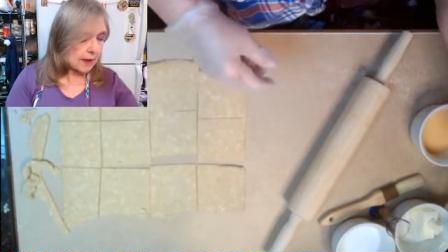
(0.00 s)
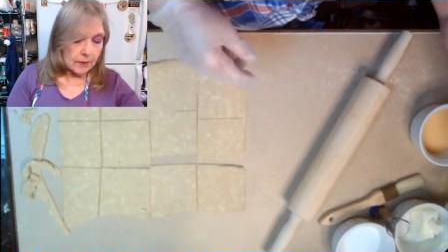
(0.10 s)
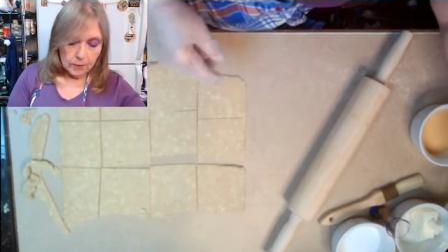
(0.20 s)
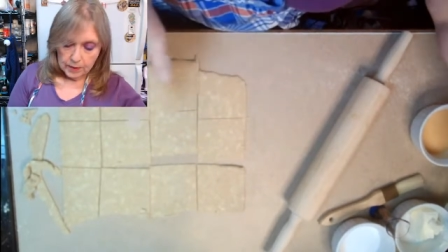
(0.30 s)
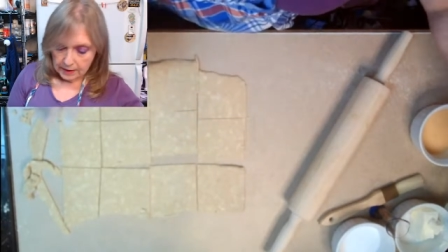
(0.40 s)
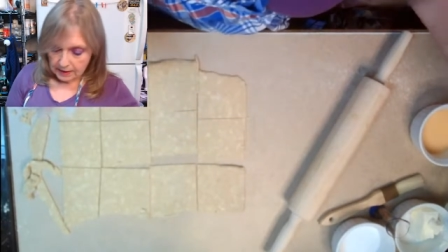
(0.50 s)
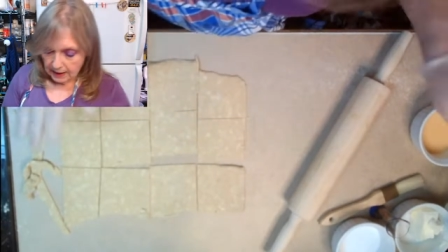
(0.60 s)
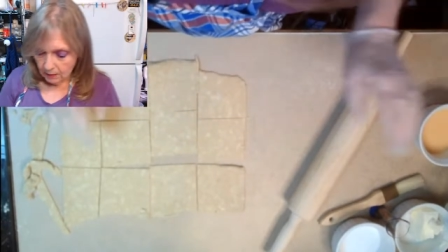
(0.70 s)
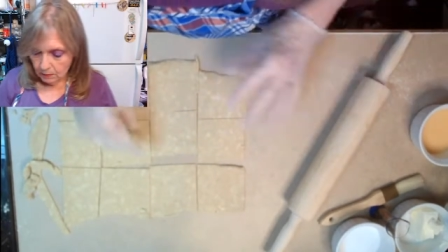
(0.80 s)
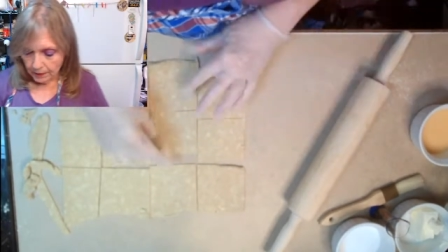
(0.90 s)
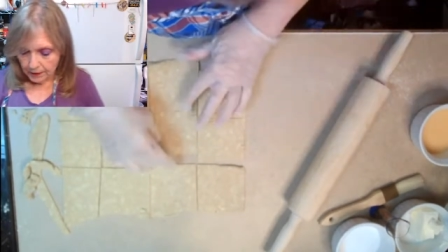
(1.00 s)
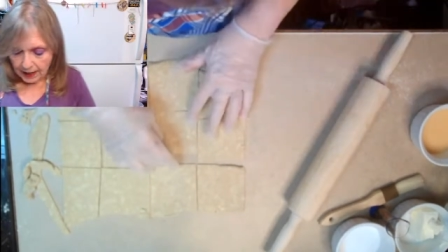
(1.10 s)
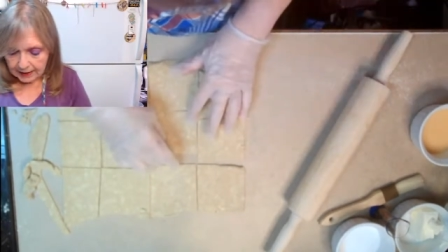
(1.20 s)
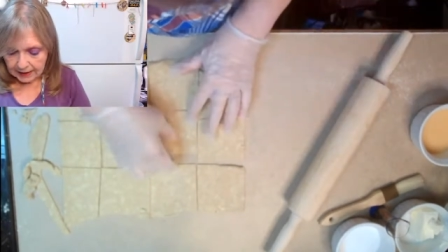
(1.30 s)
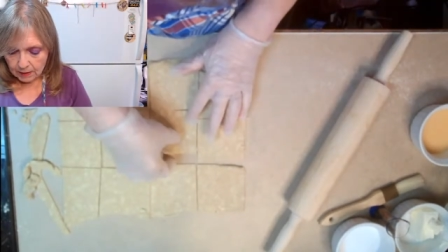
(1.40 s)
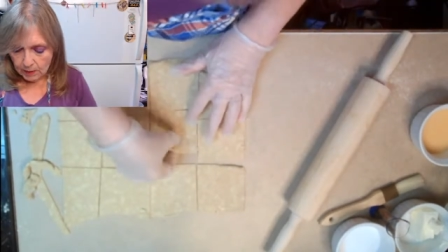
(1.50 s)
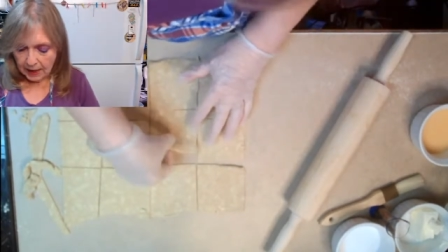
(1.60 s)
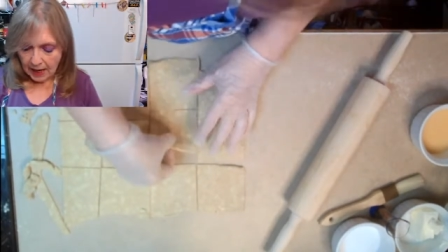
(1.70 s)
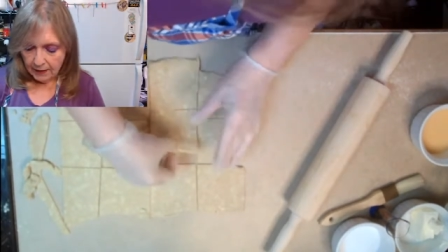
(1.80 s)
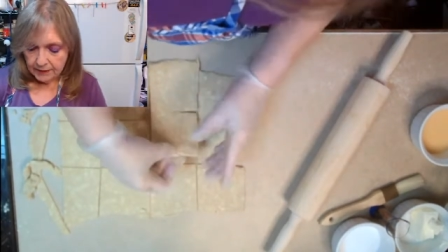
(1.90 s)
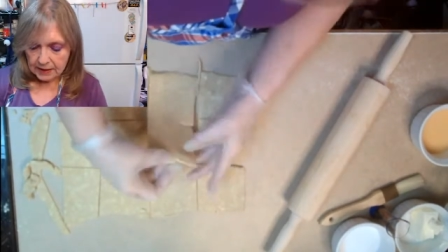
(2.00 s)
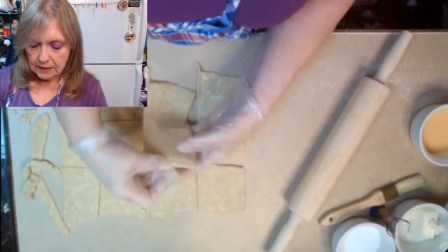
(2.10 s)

Now we're done with that and we have